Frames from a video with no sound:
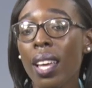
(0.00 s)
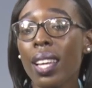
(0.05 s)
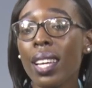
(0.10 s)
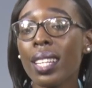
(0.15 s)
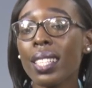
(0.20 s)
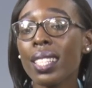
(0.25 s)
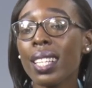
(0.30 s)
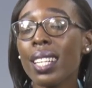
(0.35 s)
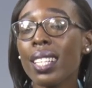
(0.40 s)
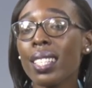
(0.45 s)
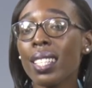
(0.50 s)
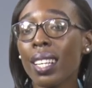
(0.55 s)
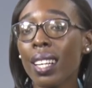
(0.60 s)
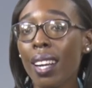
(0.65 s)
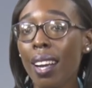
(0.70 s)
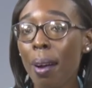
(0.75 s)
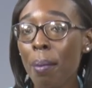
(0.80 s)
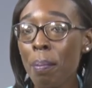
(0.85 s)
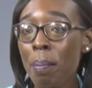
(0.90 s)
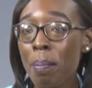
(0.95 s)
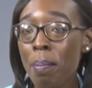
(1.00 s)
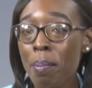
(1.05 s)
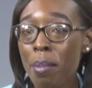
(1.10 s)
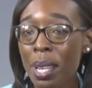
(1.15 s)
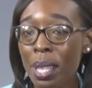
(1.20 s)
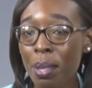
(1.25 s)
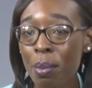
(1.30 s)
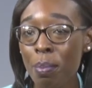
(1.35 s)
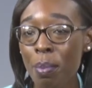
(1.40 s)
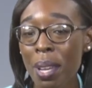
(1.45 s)
it is a
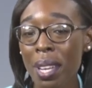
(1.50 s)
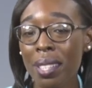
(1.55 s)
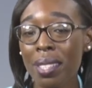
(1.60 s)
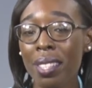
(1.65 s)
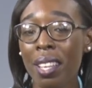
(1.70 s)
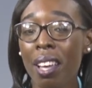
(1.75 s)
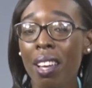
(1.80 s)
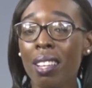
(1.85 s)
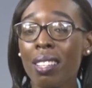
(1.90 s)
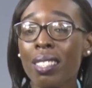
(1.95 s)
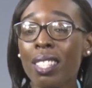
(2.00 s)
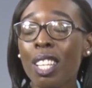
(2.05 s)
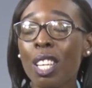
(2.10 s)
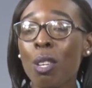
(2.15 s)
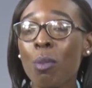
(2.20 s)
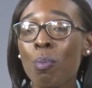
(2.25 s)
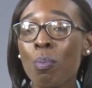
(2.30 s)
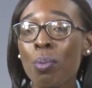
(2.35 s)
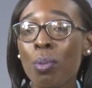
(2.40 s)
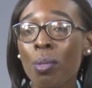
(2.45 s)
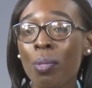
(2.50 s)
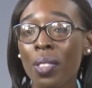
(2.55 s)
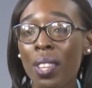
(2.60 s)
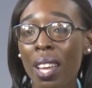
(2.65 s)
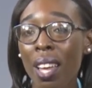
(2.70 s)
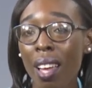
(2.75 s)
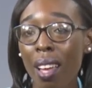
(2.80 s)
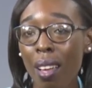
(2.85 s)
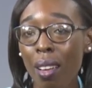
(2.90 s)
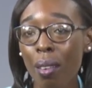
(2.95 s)
commitment to improve the
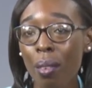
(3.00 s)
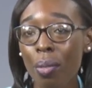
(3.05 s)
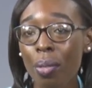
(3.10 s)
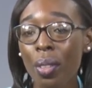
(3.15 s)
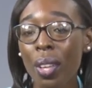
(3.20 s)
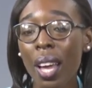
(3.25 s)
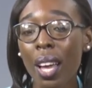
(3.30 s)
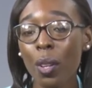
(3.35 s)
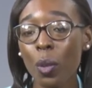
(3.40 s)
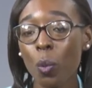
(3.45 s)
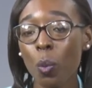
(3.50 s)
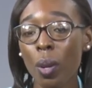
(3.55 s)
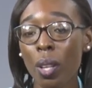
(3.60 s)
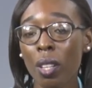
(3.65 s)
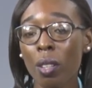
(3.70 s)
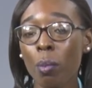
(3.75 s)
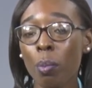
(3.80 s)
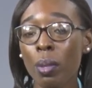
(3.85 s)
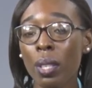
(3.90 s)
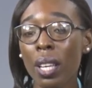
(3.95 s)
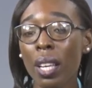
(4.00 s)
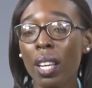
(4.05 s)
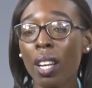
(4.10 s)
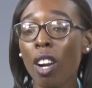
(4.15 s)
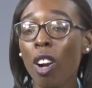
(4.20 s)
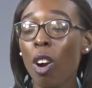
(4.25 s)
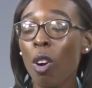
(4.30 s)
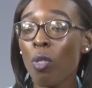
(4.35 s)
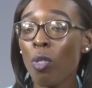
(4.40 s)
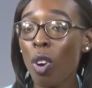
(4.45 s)
health and
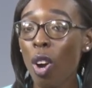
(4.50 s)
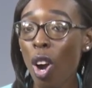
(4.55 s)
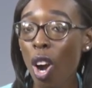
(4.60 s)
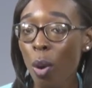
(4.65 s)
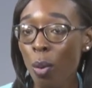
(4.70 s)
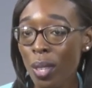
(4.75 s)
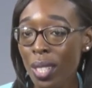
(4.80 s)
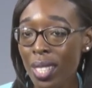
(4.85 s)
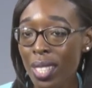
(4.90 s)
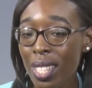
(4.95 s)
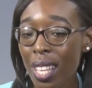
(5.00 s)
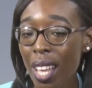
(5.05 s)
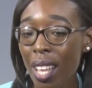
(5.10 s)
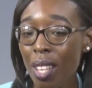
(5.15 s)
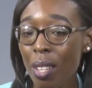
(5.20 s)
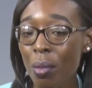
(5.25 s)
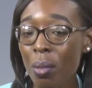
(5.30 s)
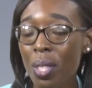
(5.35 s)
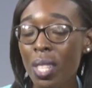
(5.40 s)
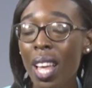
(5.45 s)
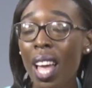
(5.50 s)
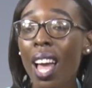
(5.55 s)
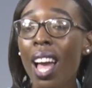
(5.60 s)
well-being of ourselves